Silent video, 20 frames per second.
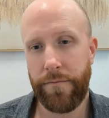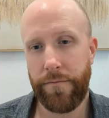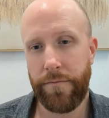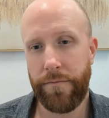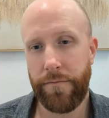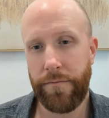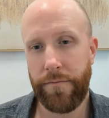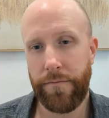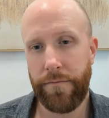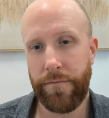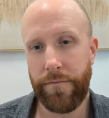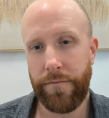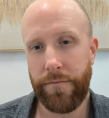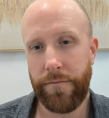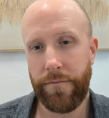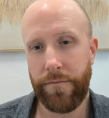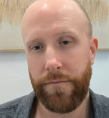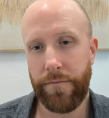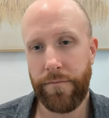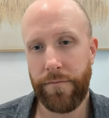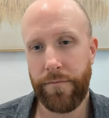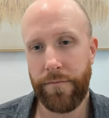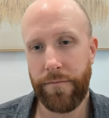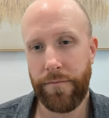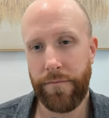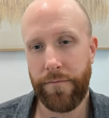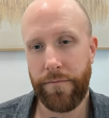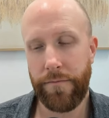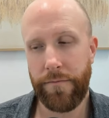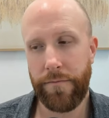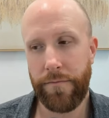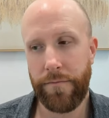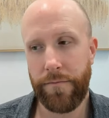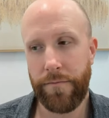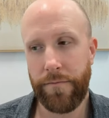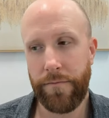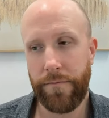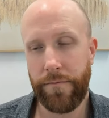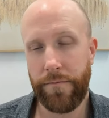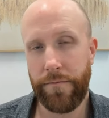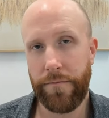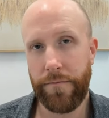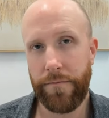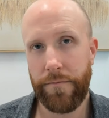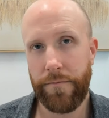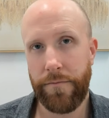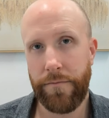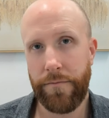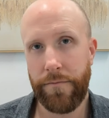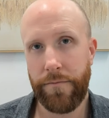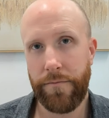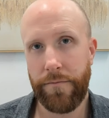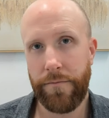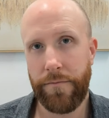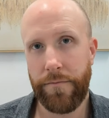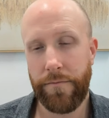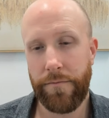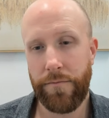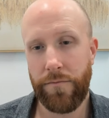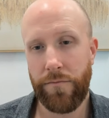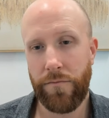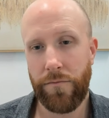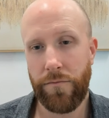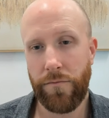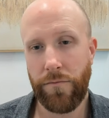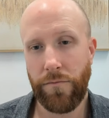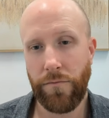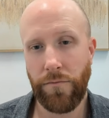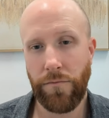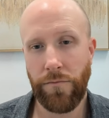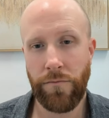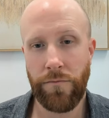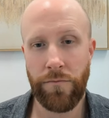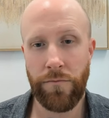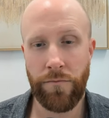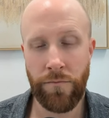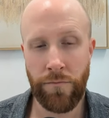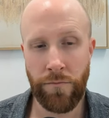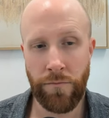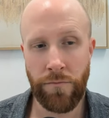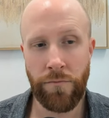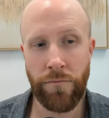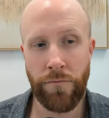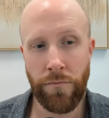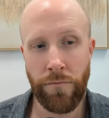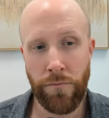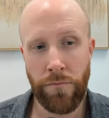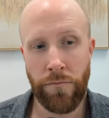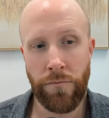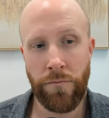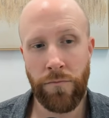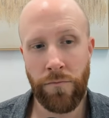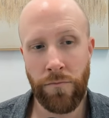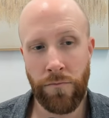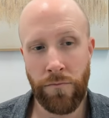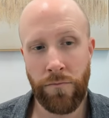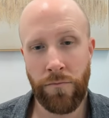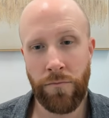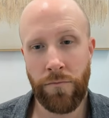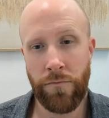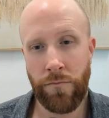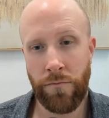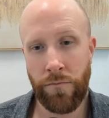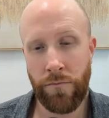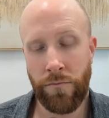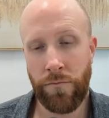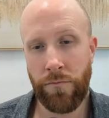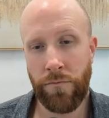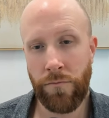The person shown says nothing.